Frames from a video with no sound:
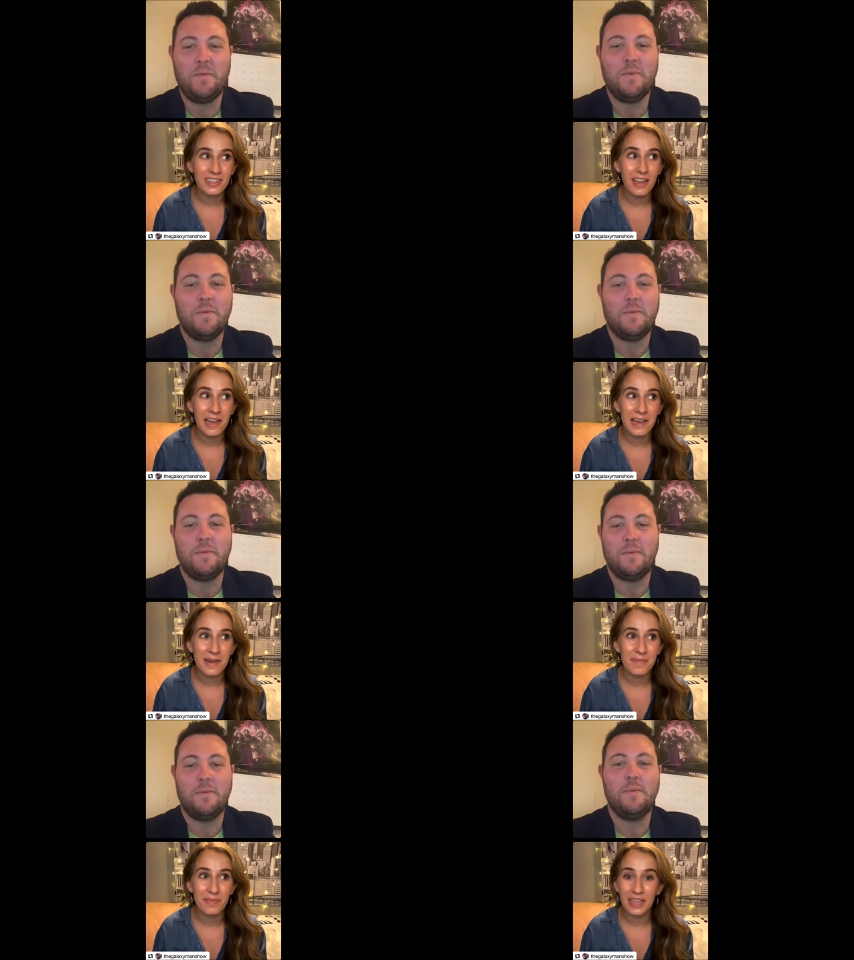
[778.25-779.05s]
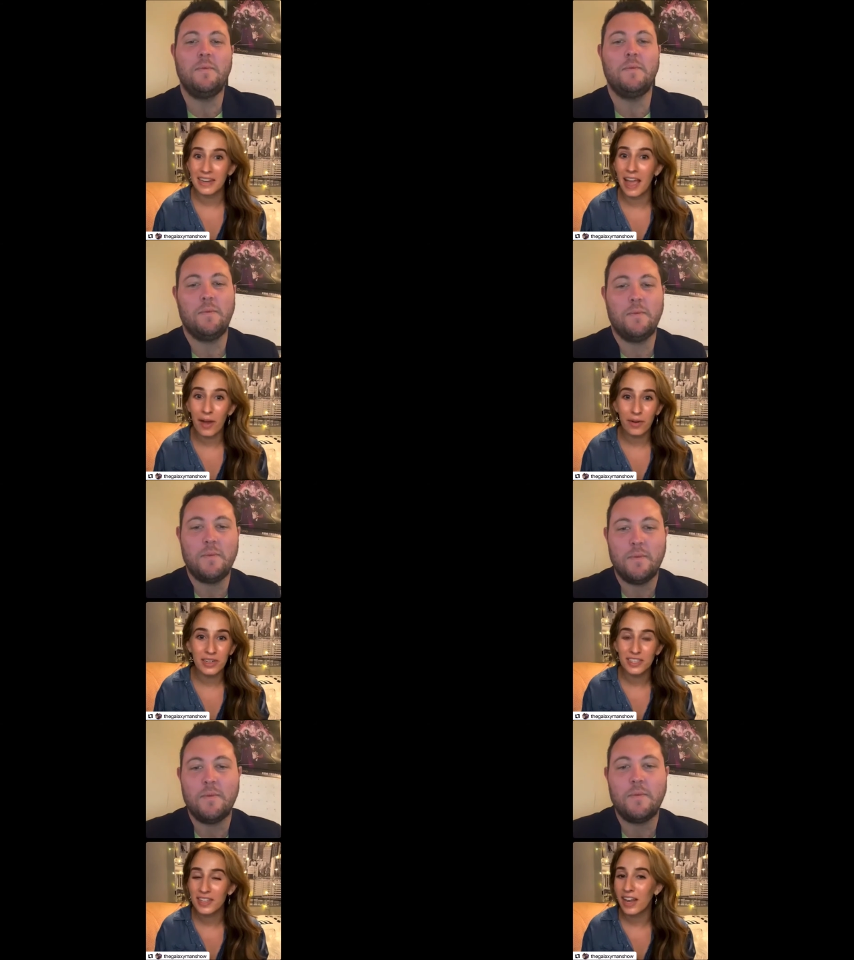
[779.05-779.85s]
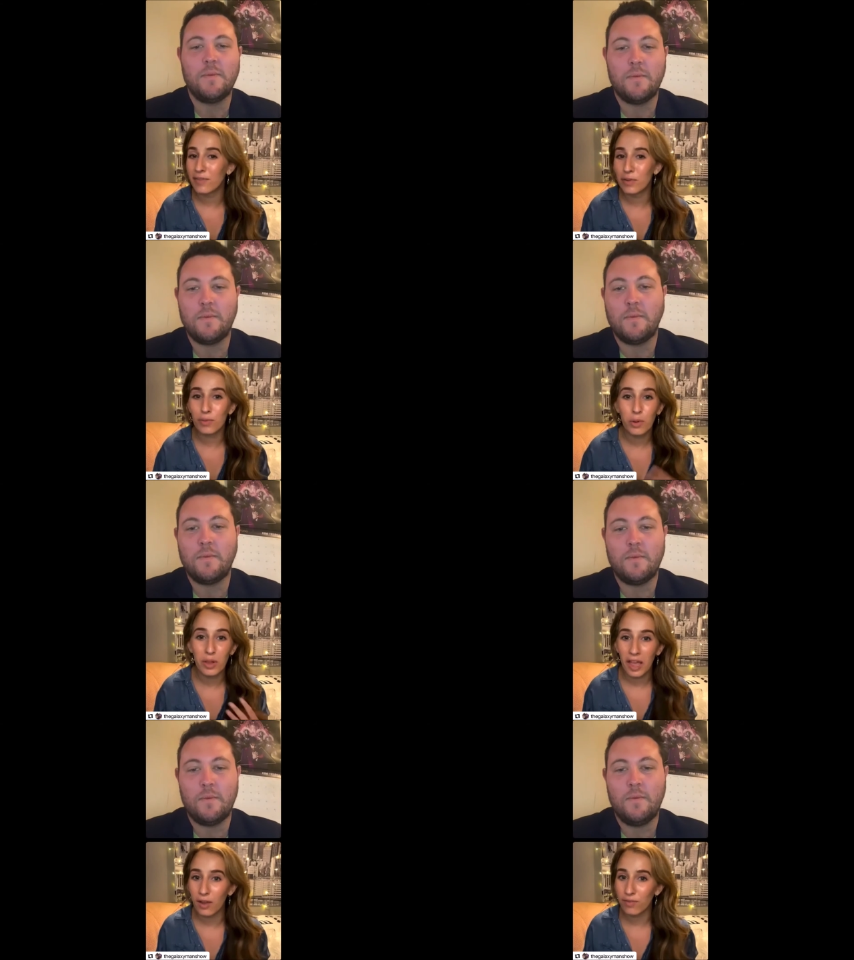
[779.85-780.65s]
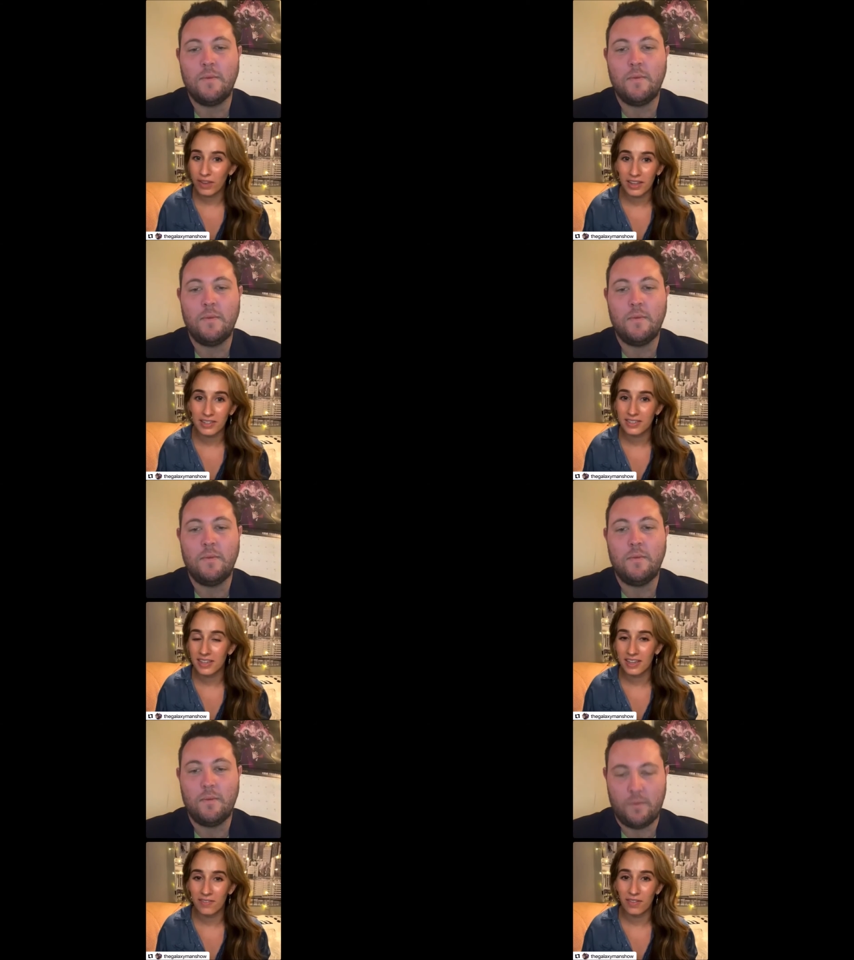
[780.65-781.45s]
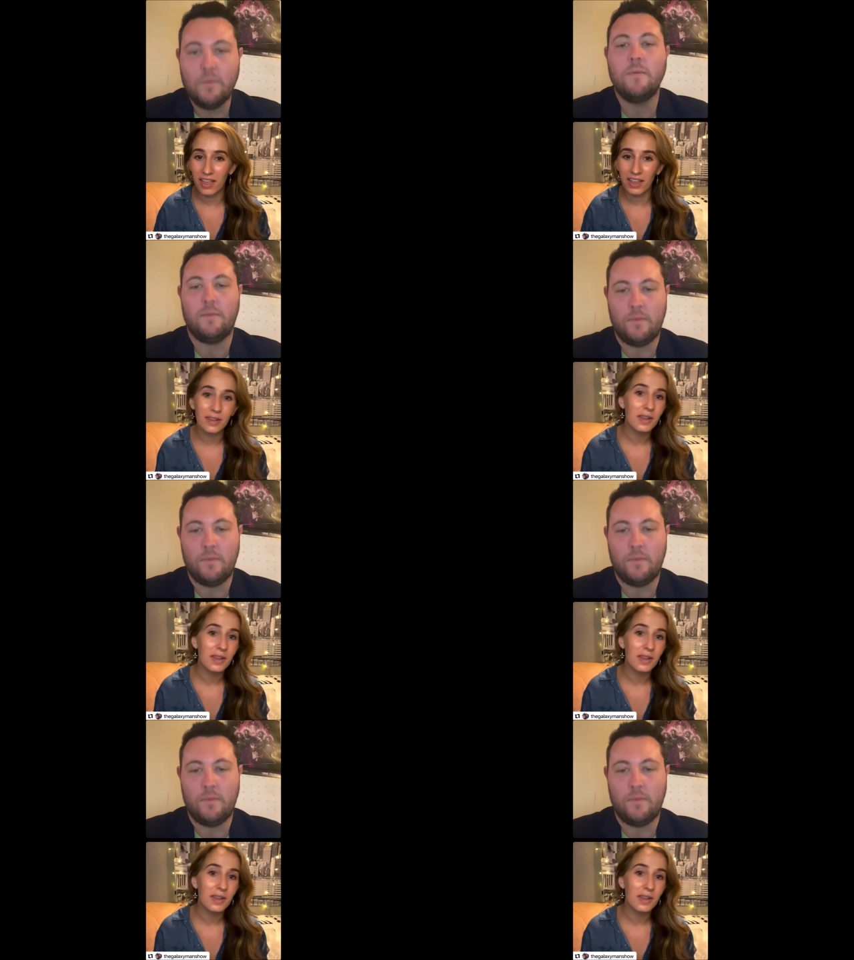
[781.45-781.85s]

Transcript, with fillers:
Speaker 1: Um, and now it's just kind of the rollout phase of like